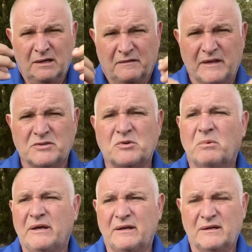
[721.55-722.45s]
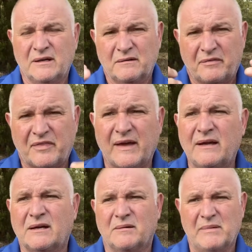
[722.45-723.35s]
This week,
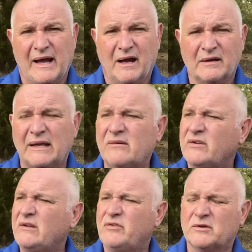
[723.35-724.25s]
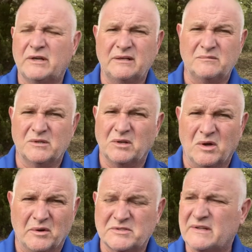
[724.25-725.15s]
think about, even if you're dealing with
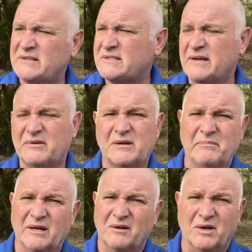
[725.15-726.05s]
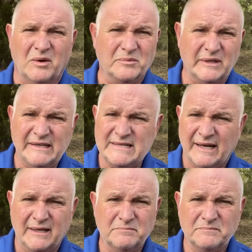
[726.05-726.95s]
loss, Thanksgiving can be a lonely
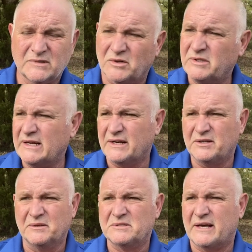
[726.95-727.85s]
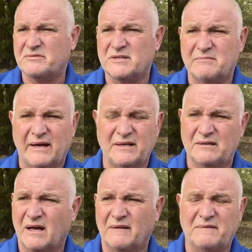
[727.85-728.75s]
time. All you got to do is have somebody
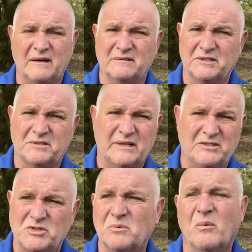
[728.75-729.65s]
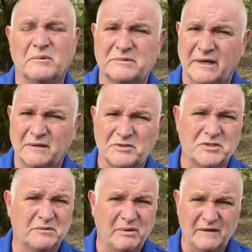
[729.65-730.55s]
not there that you want there,
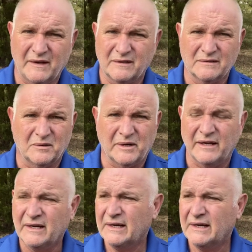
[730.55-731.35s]
should be there. Okay.